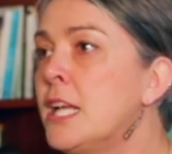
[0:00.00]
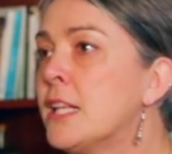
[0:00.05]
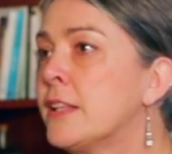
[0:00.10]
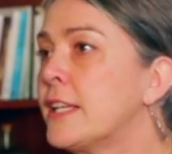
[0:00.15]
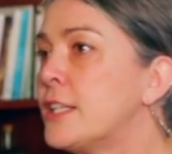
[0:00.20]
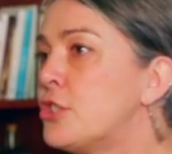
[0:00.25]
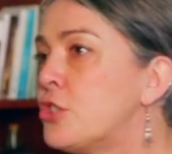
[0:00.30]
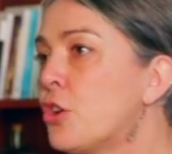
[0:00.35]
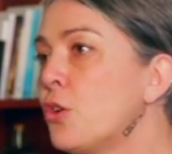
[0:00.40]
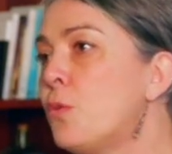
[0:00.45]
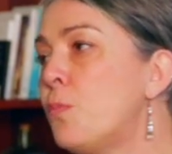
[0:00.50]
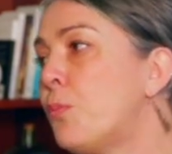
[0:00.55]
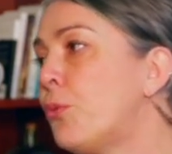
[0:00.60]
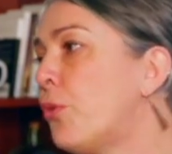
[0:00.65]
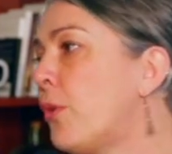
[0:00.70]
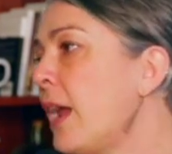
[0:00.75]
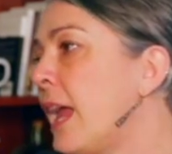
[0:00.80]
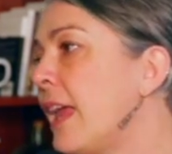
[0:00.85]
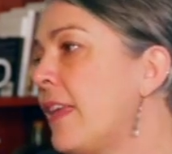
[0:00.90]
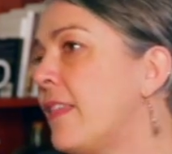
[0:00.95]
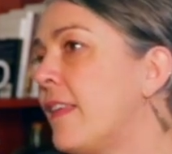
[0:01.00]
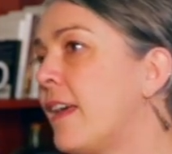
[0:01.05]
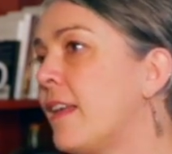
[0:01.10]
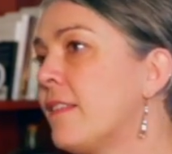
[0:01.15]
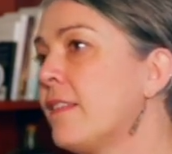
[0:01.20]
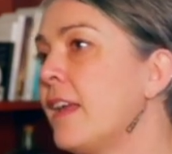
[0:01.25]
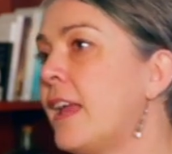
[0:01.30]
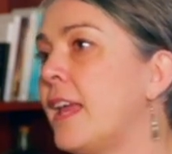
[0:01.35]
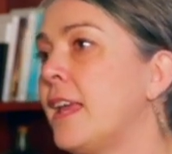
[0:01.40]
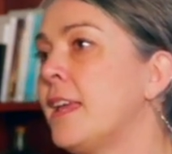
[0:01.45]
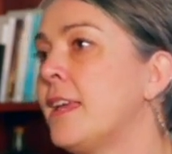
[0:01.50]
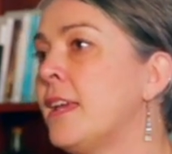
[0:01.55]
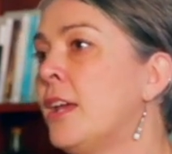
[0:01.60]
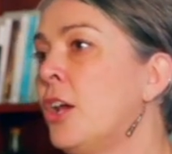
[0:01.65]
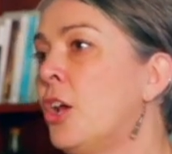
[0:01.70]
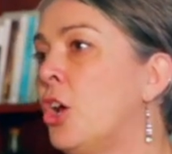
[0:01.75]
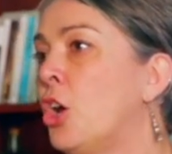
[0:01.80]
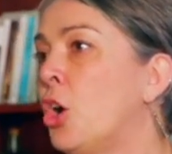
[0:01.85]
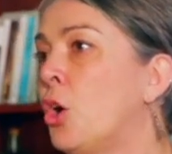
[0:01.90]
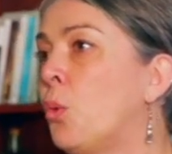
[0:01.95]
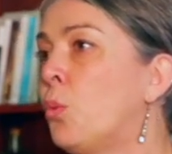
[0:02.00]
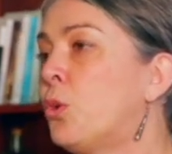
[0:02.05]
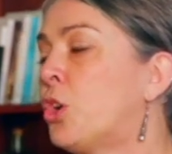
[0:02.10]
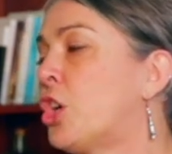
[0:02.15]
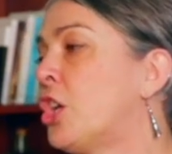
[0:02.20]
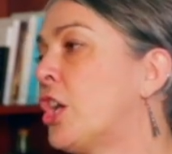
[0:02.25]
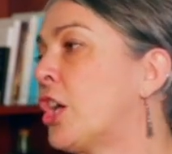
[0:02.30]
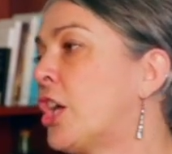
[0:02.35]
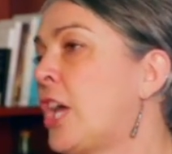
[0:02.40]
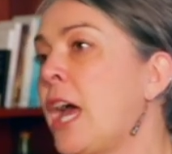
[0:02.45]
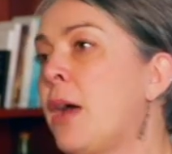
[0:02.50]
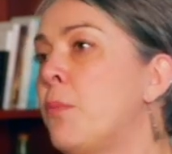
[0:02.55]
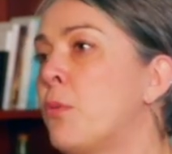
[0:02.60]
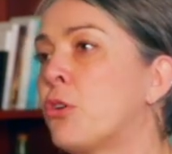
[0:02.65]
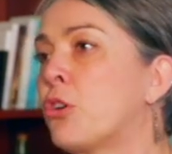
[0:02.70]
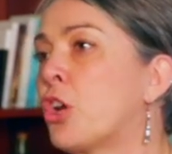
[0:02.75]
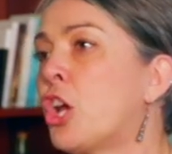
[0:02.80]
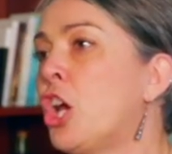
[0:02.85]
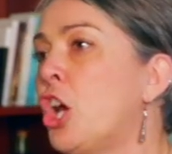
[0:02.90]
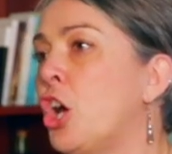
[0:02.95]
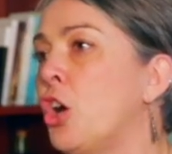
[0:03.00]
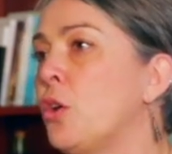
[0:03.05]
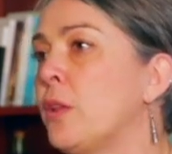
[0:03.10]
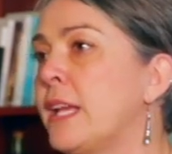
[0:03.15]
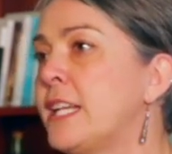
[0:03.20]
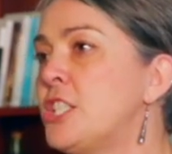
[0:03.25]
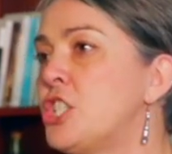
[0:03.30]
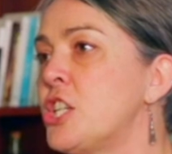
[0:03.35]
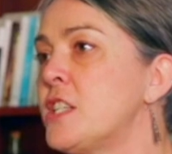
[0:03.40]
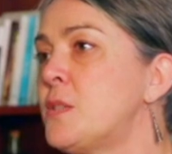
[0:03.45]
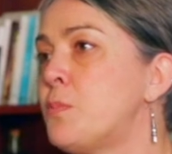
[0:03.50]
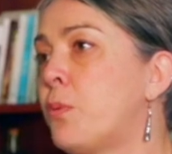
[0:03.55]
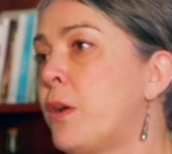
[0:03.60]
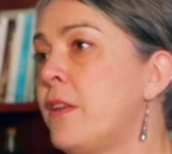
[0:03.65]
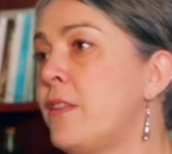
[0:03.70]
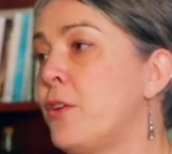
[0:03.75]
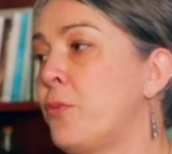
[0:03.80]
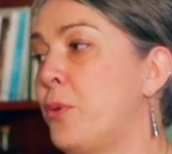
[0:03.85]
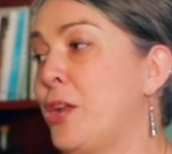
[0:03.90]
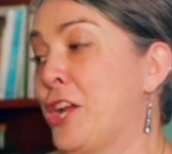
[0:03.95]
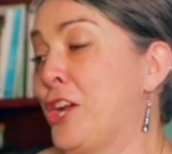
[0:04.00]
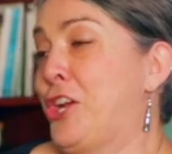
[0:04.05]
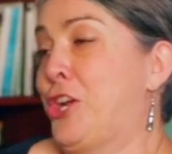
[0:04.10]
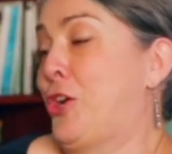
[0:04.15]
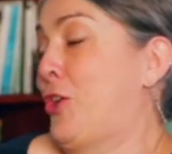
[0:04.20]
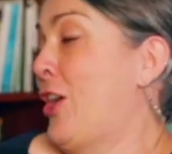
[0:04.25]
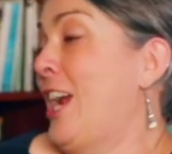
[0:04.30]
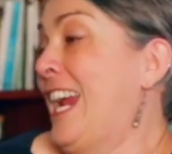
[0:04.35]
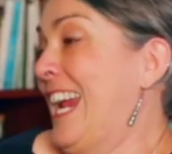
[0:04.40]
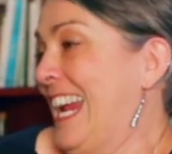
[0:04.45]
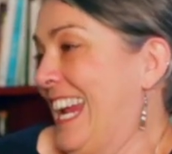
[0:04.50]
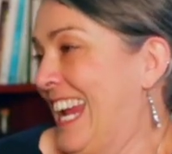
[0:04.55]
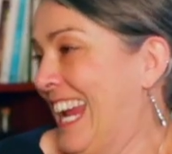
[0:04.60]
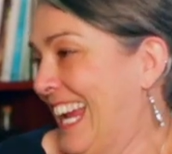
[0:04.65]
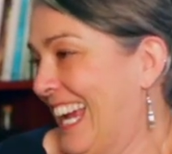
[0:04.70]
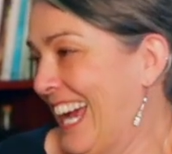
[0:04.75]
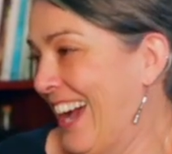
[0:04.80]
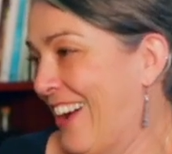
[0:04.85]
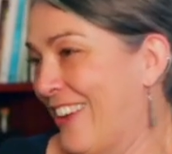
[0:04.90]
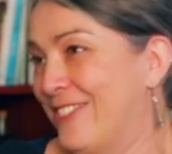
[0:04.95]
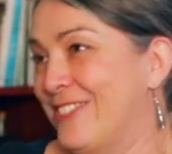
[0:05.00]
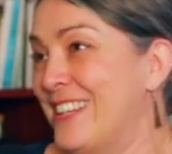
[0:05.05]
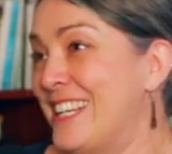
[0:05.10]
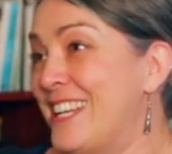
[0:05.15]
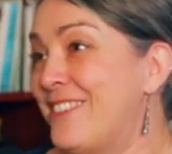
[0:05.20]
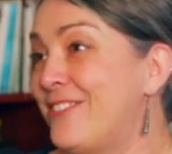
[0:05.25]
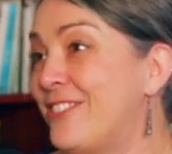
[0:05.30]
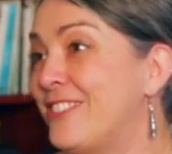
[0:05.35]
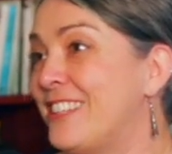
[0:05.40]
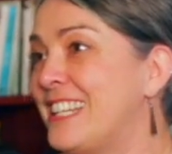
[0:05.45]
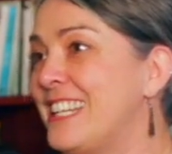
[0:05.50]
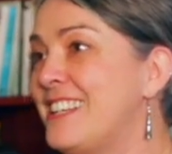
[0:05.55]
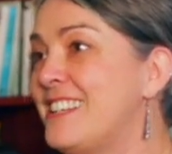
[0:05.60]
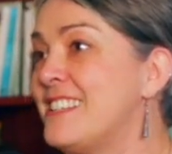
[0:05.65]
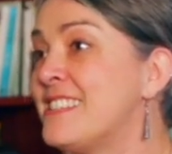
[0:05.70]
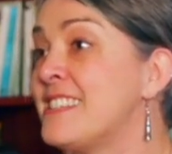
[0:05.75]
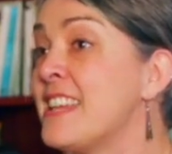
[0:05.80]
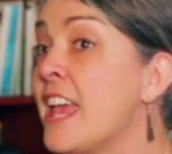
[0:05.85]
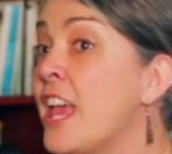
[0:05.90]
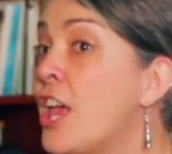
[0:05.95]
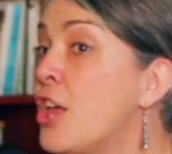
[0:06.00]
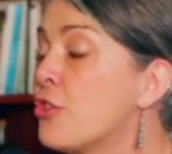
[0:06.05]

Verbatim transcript: Like, don't pray that like we're going to come or go. Like, just pray that we agree on whatever it is.